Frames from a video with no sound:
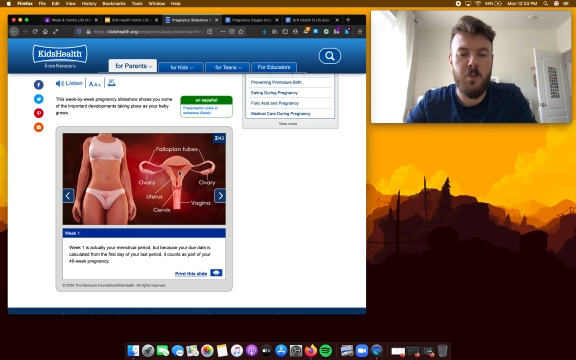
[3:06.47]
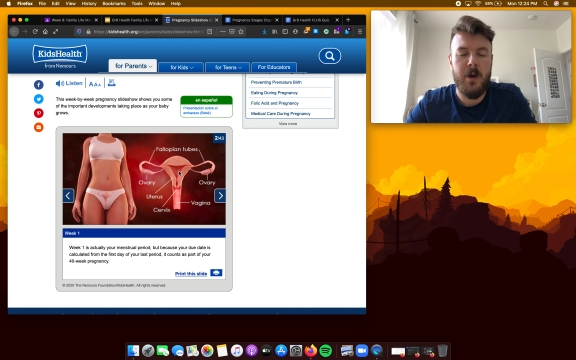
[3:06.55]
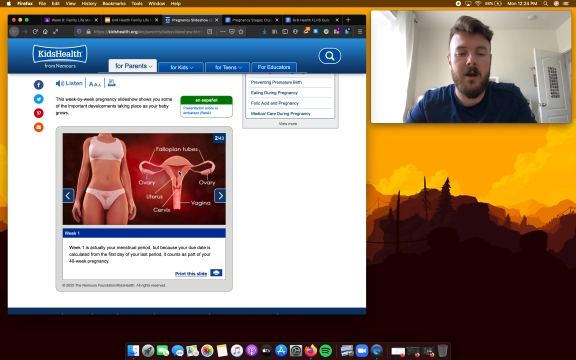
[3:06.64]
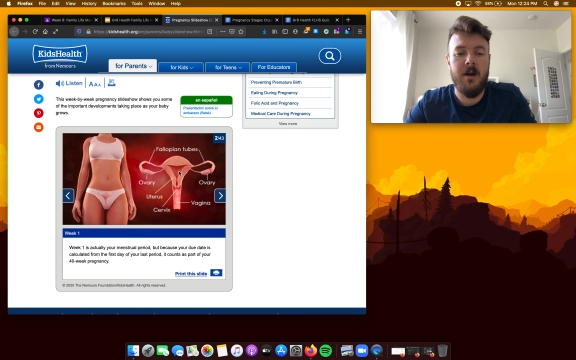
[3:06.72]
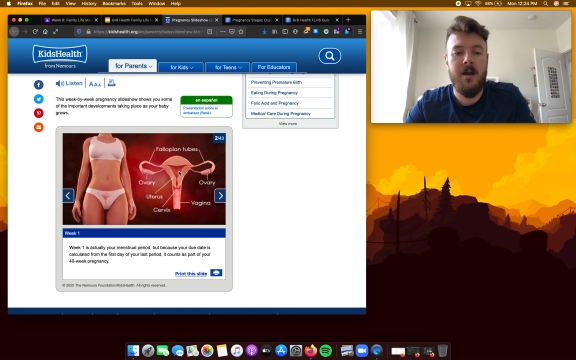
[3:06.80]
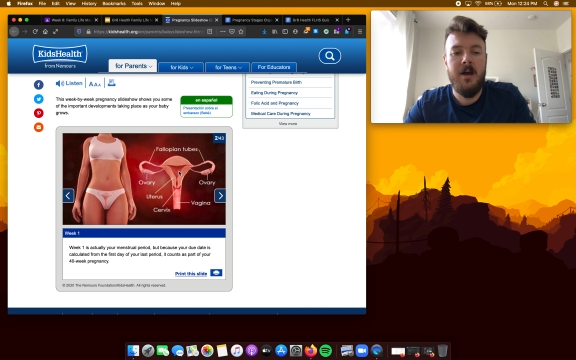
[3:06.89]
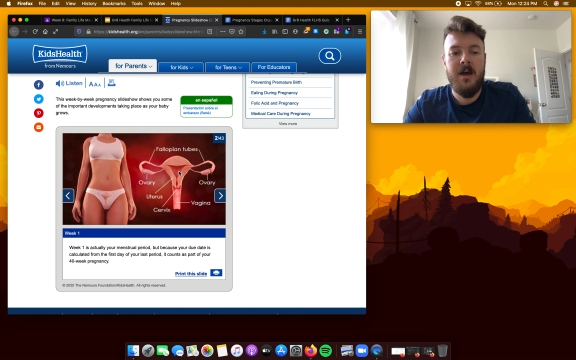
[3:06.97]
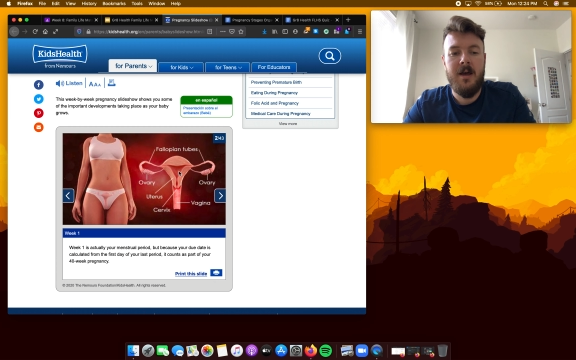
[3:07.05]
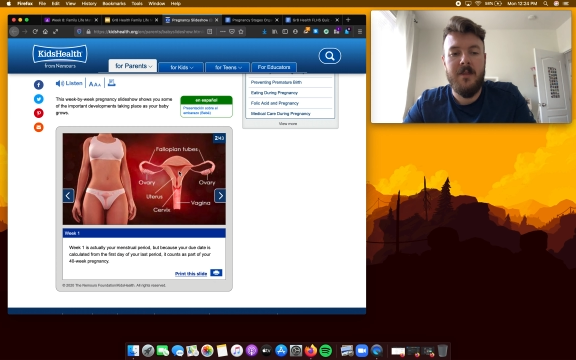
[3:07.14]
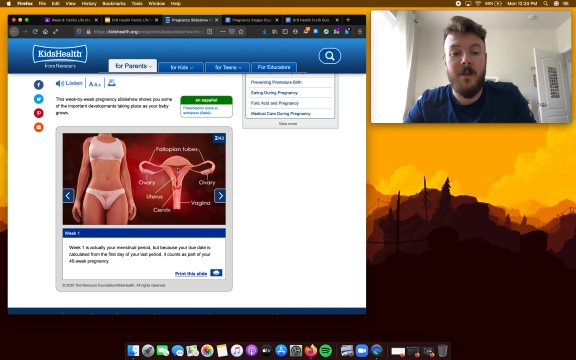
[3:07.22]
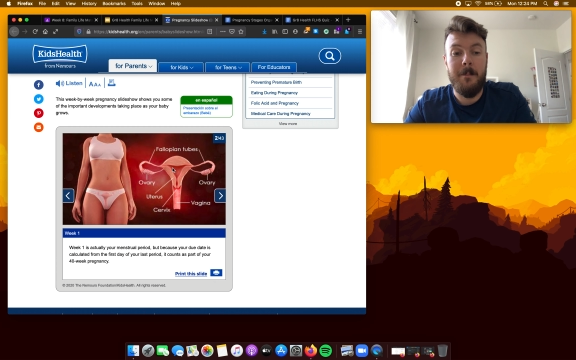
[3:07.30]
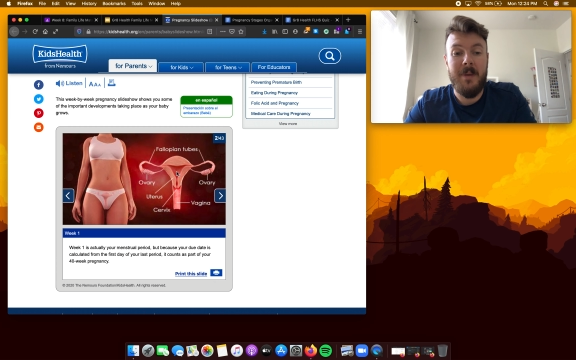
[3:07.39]
where
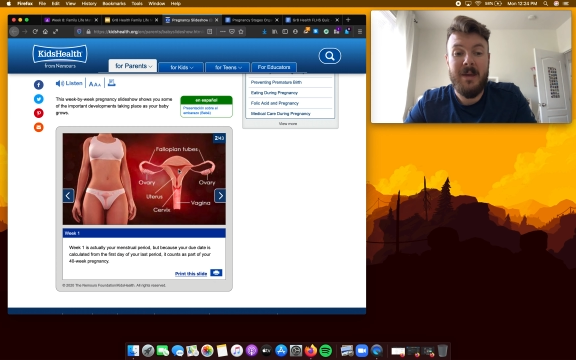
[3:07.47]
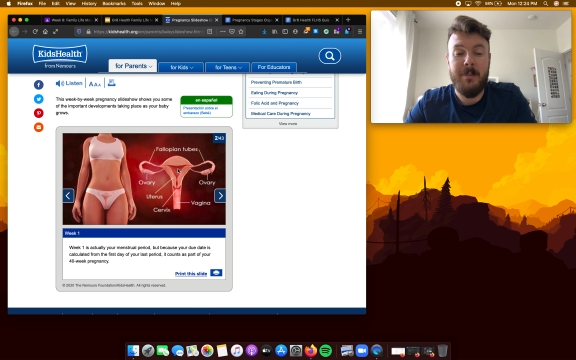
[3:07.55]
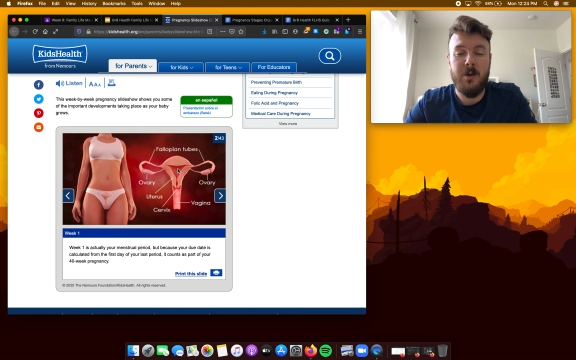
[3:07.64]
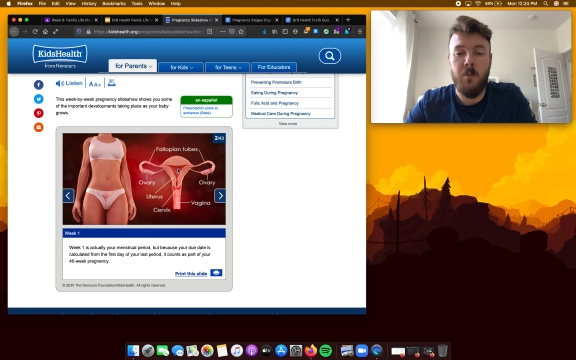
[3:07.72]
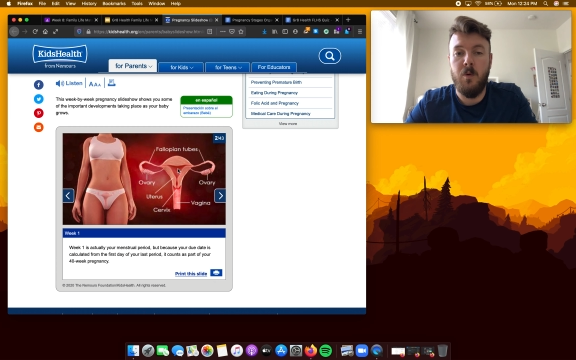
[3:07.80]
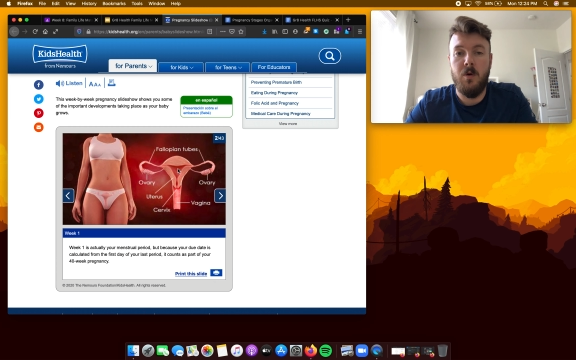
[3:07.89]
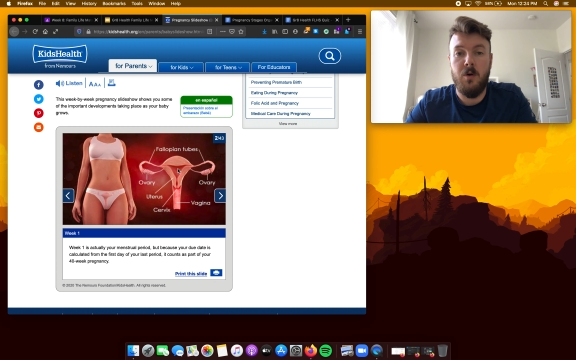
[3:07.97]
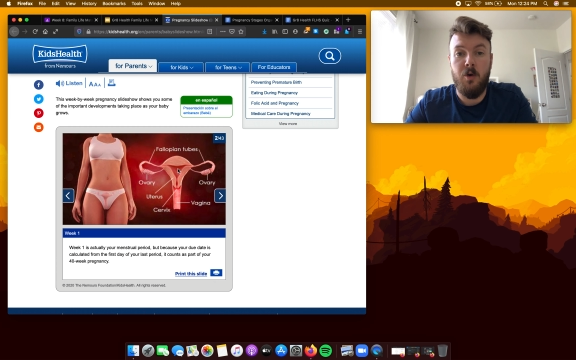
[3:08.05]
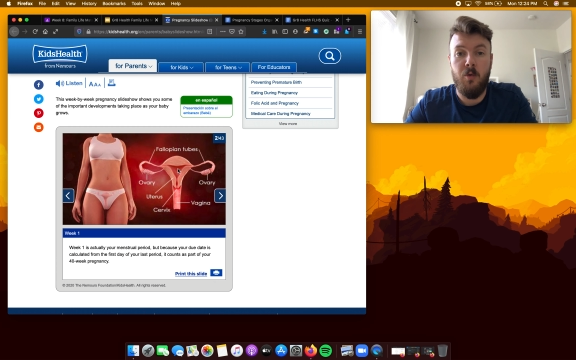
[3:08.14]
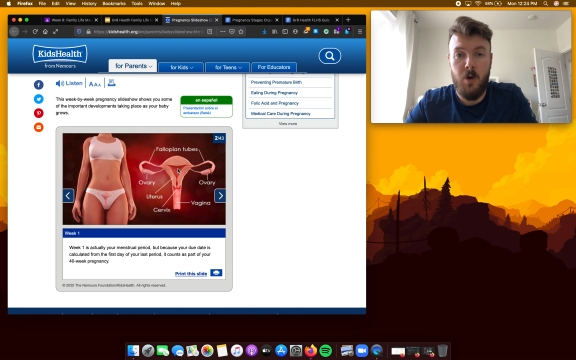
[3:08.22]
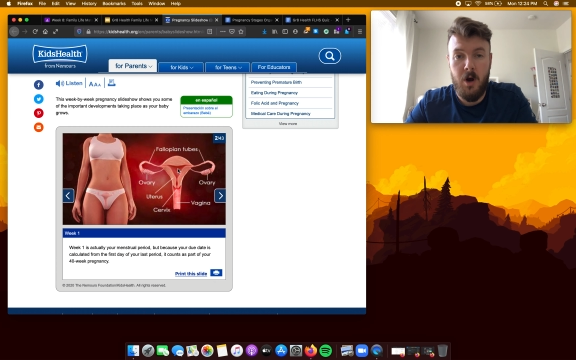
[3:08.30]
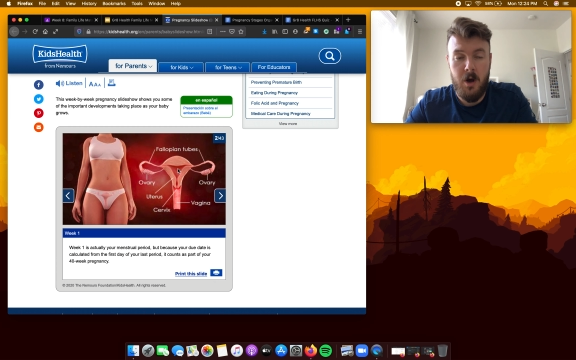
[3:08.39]
the baby will
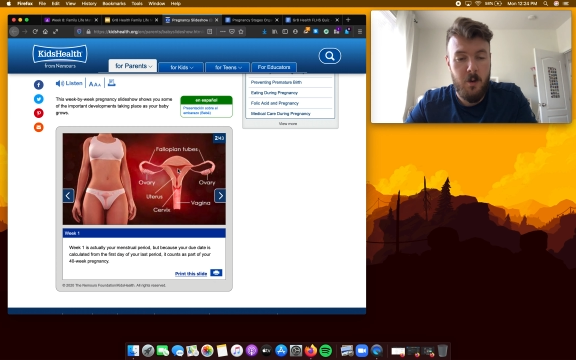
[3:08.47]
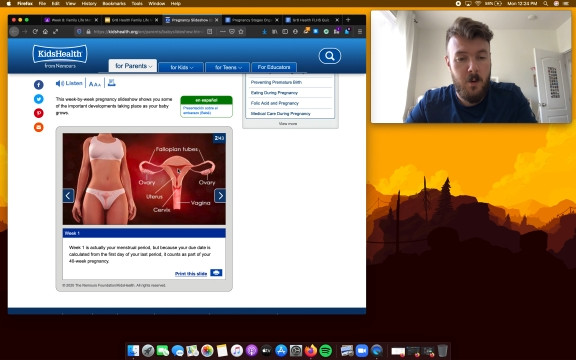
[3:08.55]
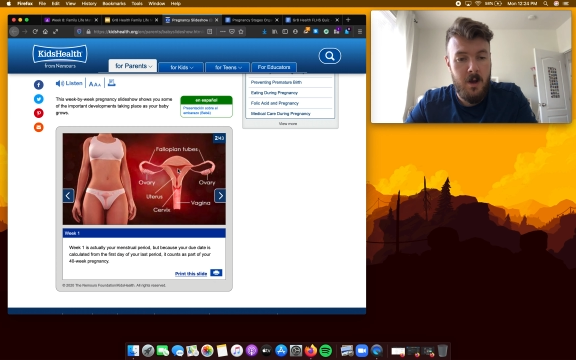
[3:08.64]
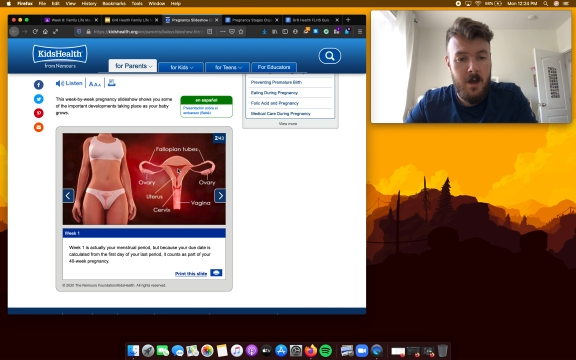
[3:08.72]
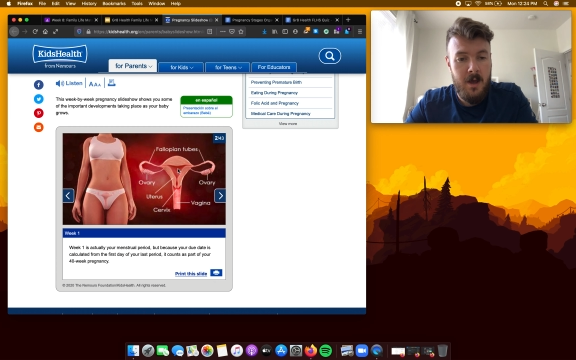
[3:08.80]
grow.